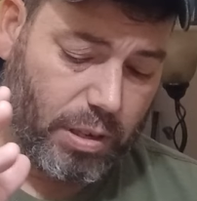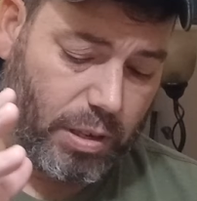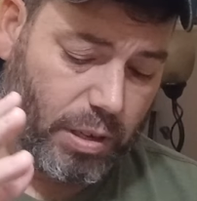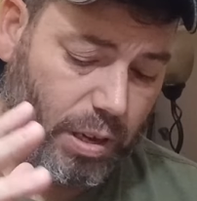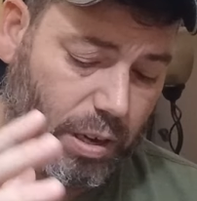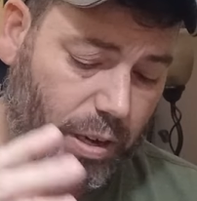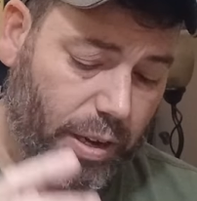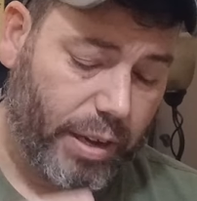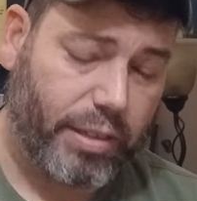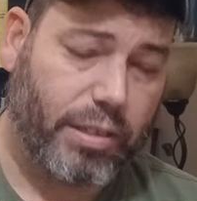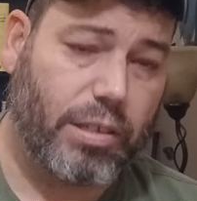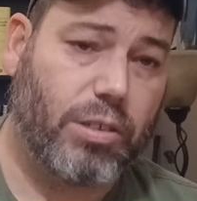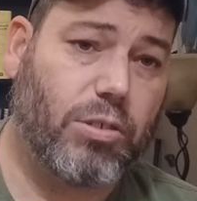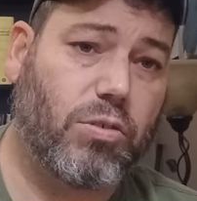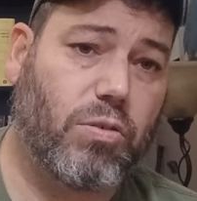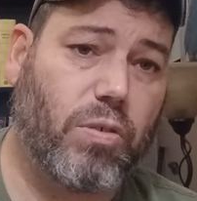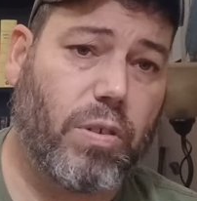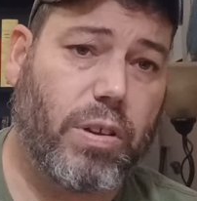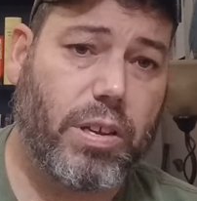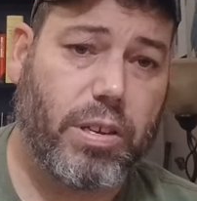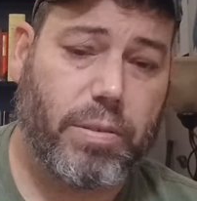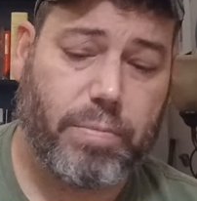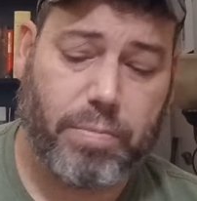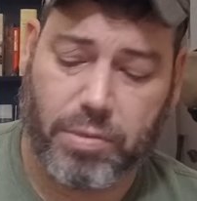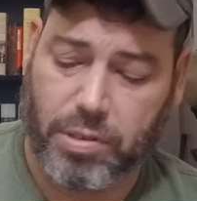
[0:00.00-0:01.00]
I like the
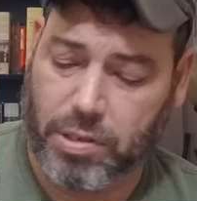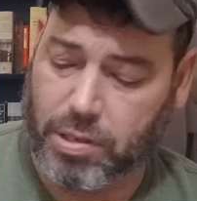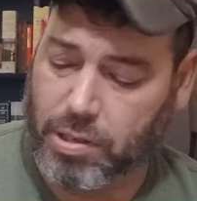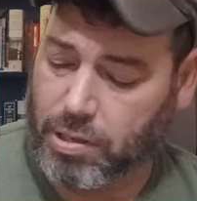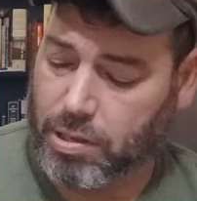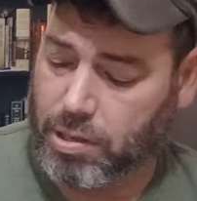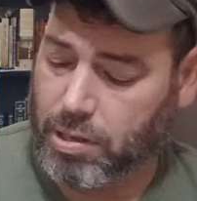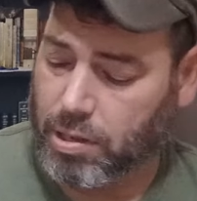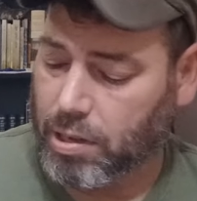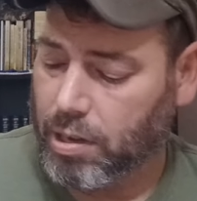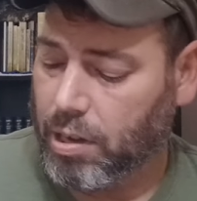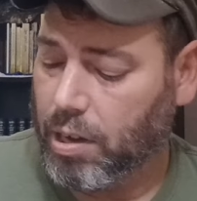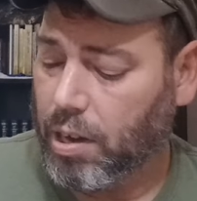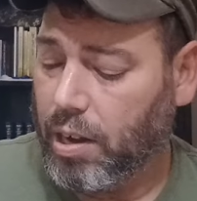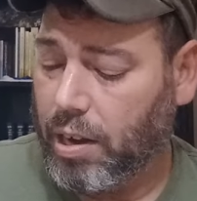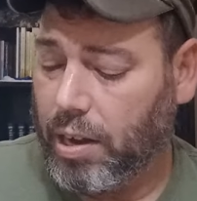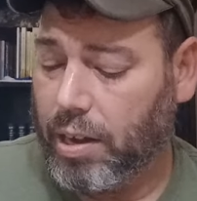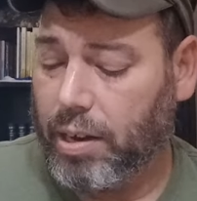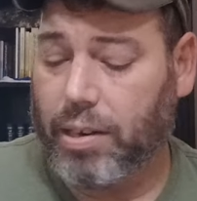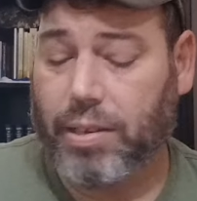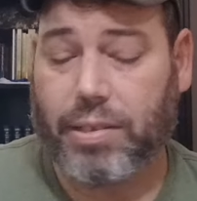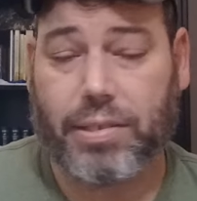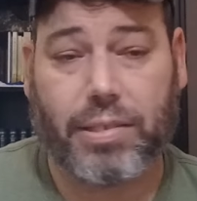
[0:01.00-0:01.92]
dreams. And the